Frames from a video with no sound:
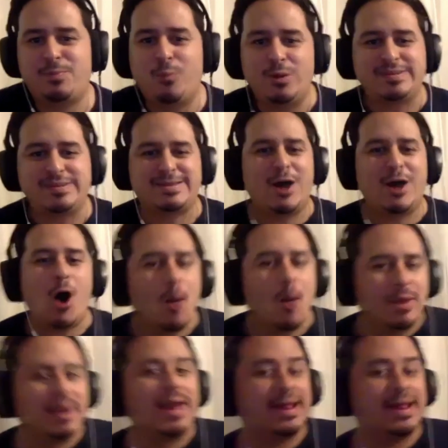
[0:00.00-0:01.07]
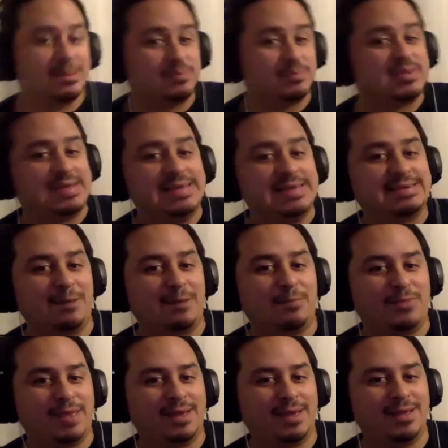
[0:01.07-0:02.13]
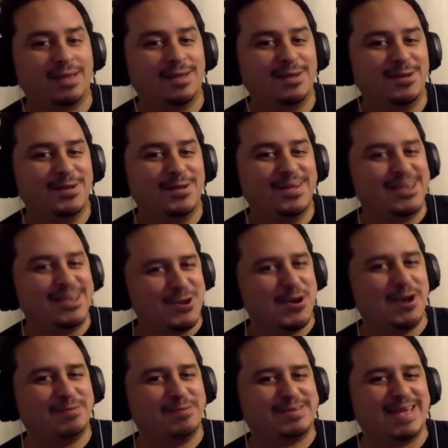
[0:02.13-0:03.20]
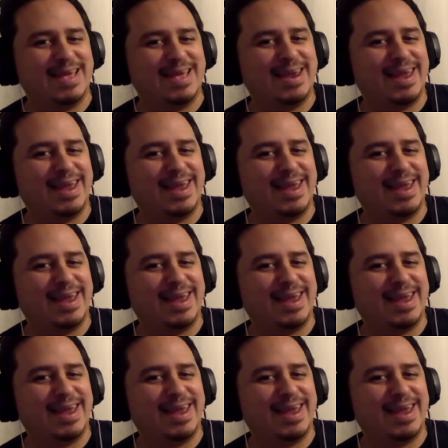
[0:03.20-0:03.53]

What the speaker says: the harm in letting them see something? You know what I'm saying? Like